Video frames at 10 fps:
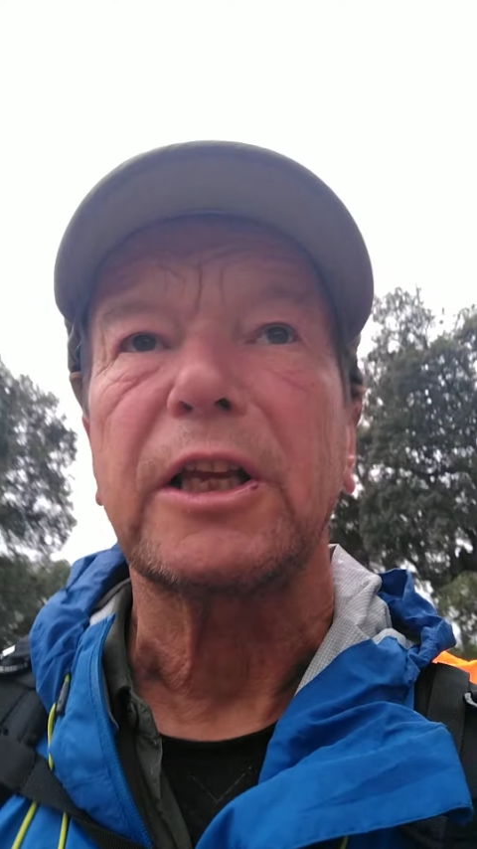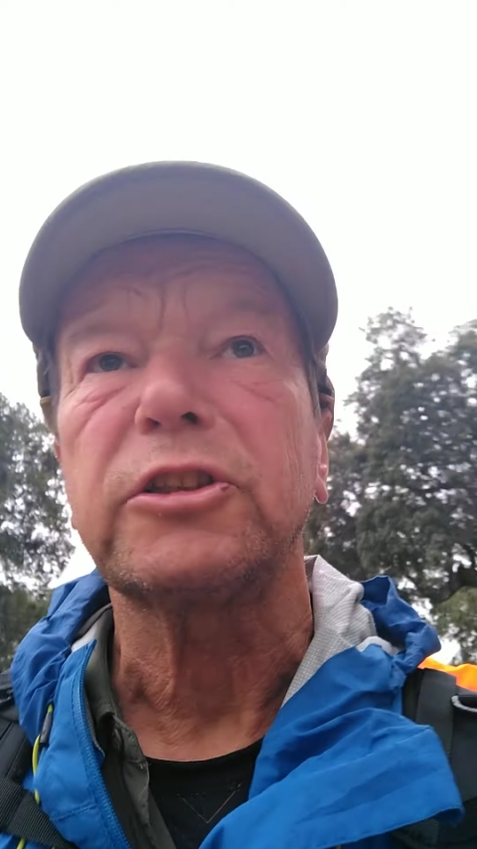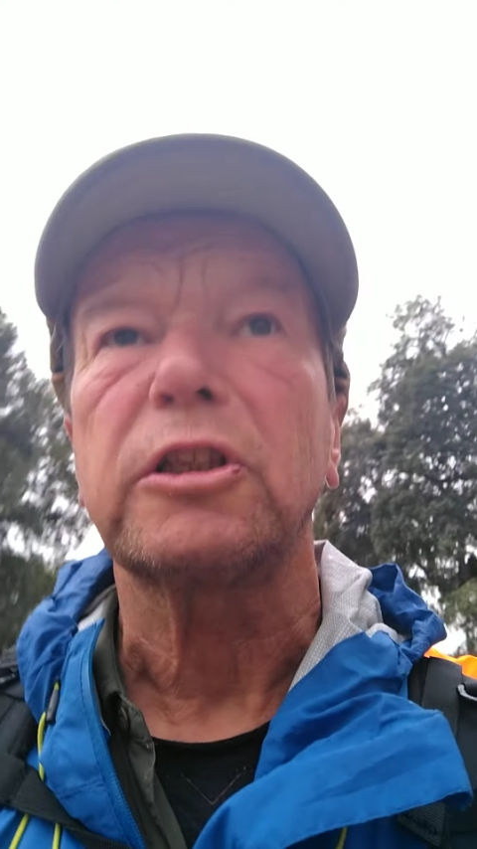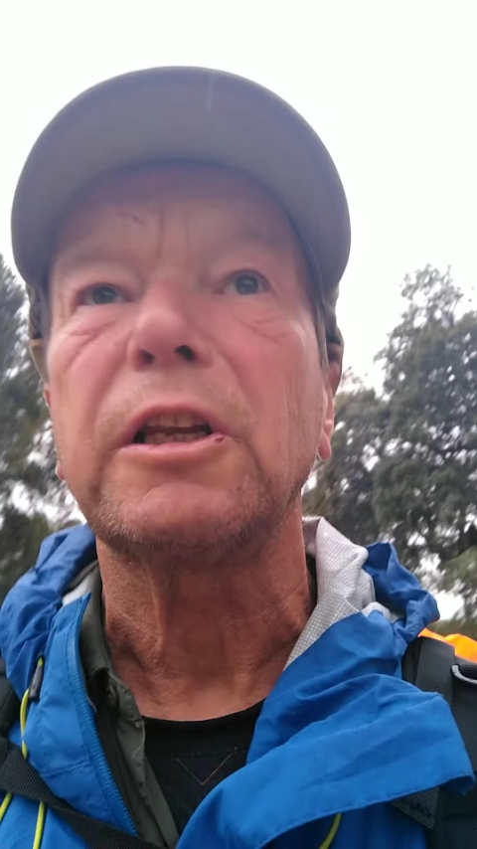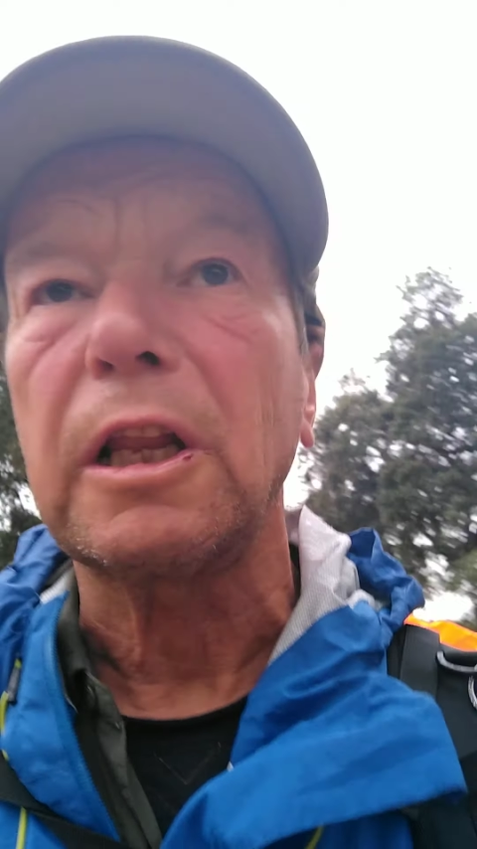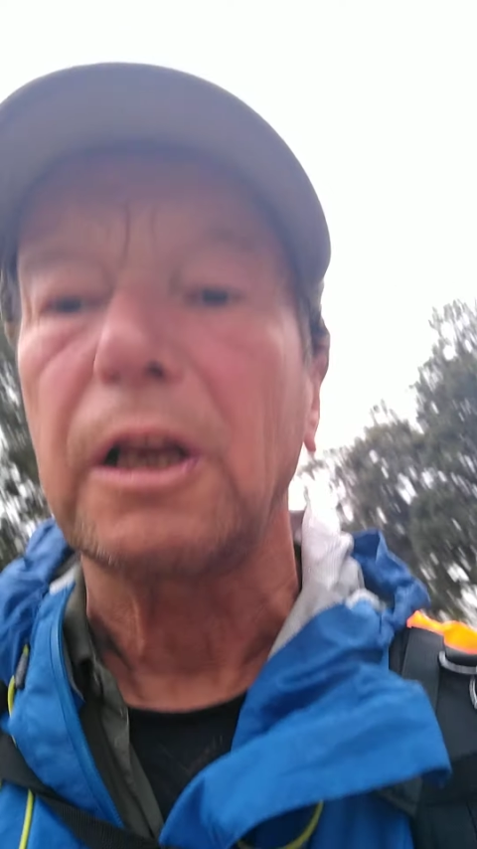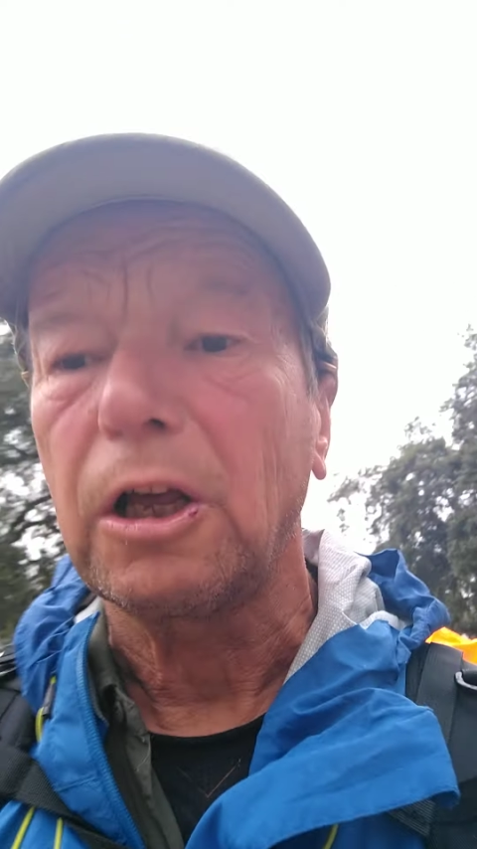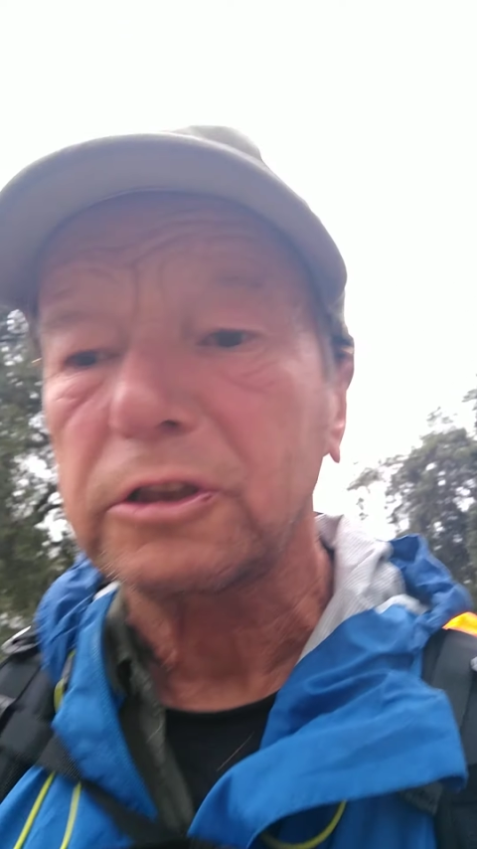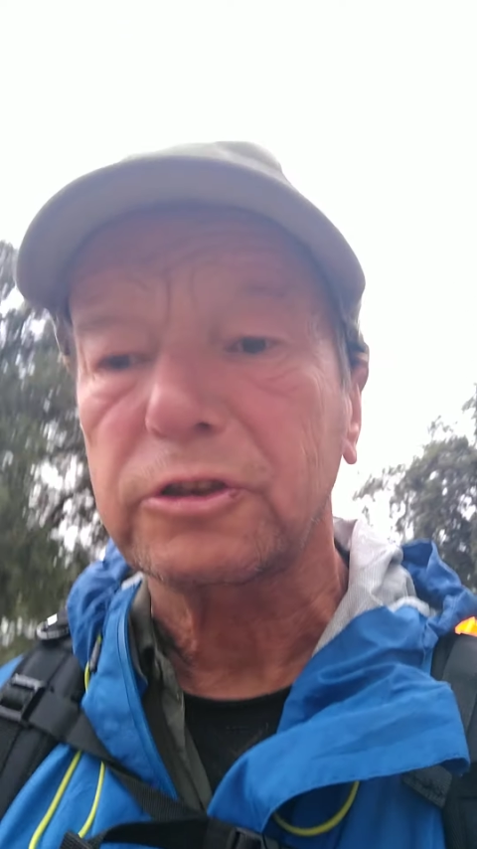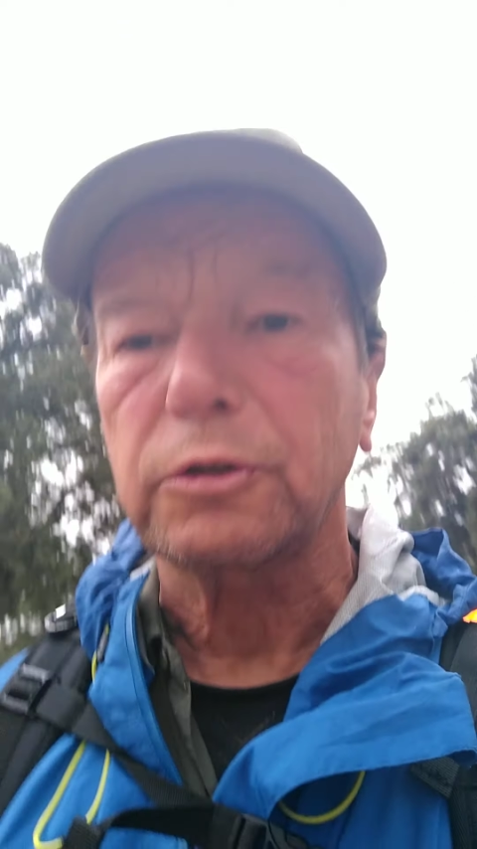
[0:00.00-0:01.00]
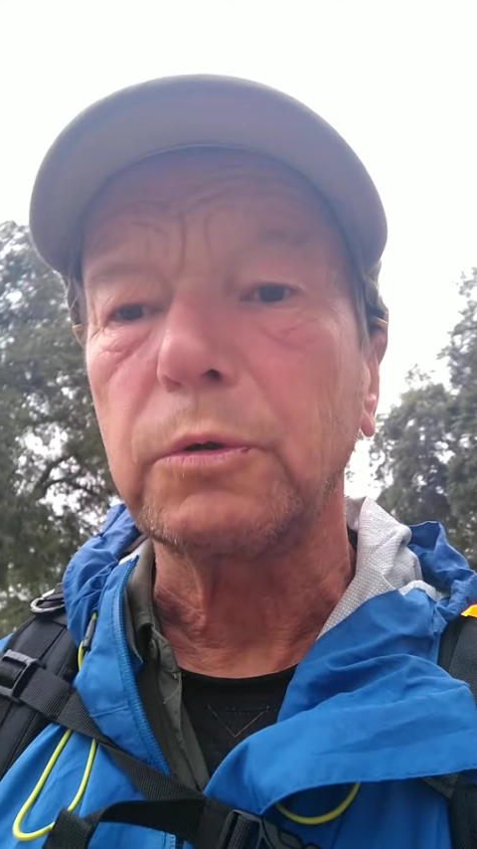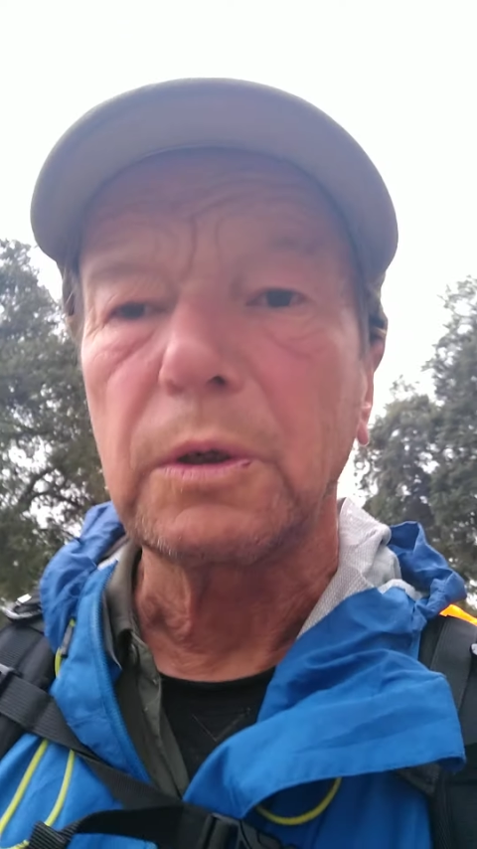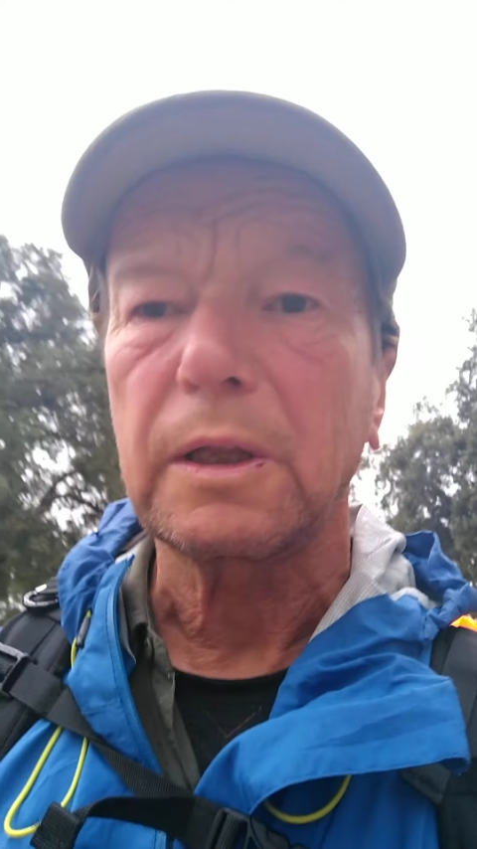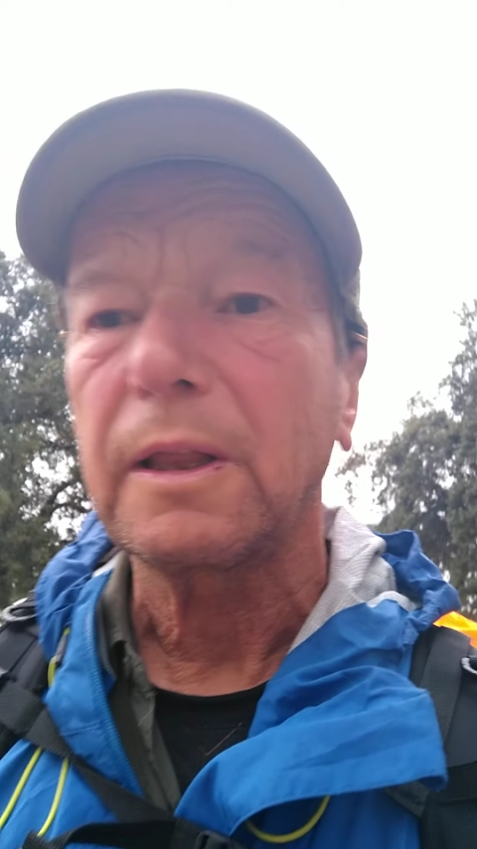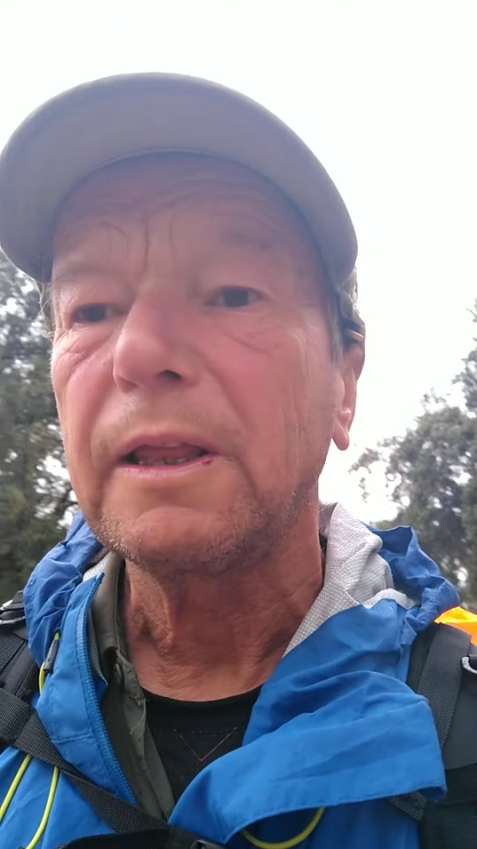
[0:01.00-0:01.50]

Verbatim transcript: station, a little hostel